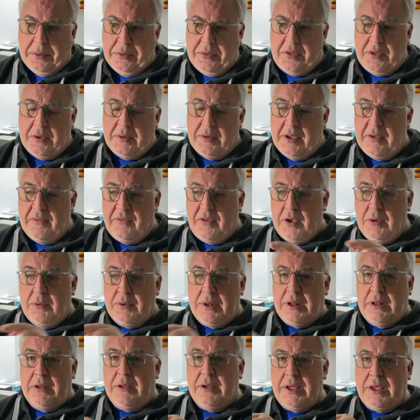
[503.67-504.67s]
So if you
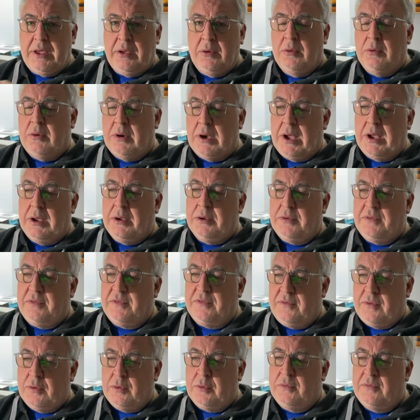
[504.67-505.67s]
would like your own
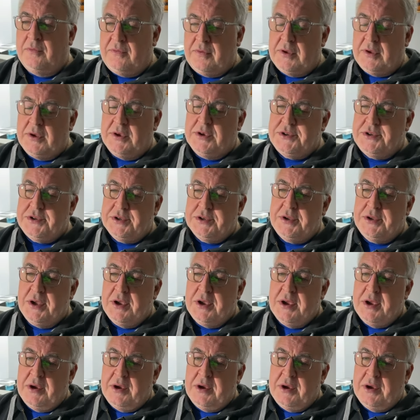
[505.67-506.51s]
full version